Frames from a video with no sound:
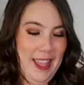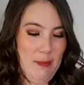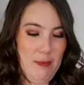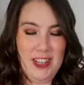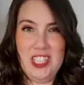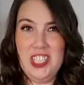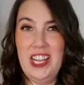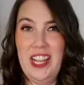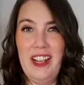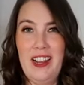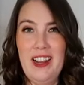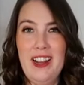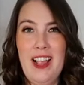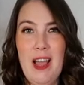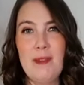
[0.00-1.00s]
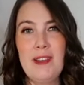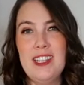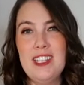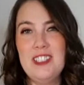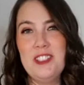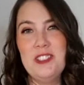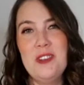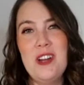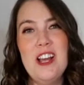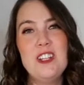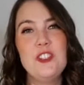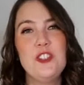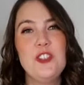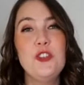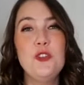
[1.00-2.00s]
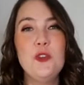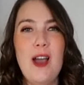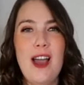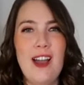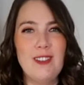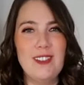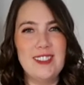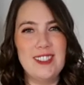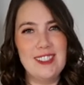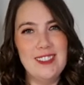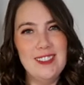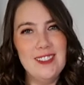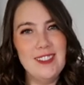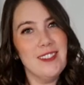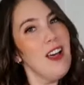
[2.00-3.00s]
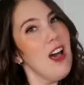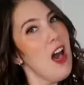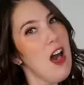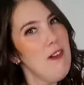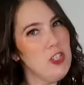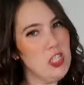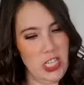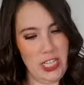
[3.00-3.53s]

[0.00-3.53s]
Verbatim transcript: In my shaker, I'm gonna do two ounces of